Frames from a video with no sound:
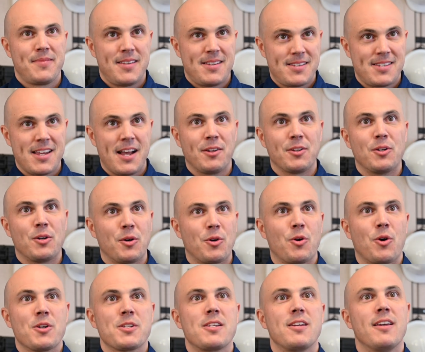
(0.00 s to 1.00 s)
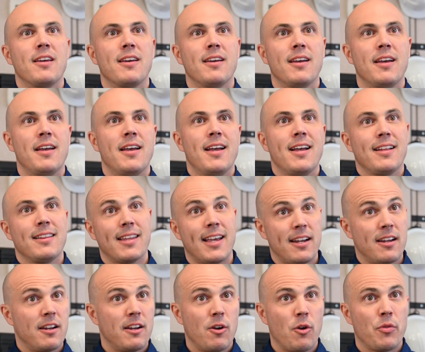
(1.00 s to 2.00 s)
sailed it across here,
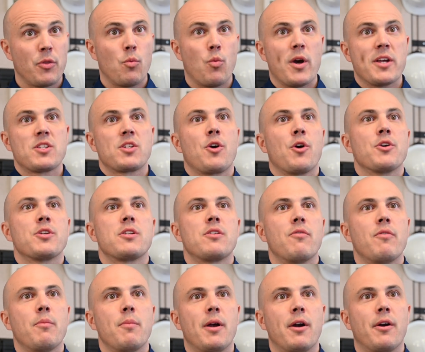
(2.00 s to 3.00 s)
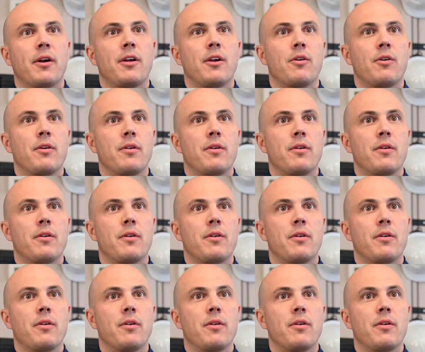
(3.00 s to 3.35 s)
landed it on the west coast of America,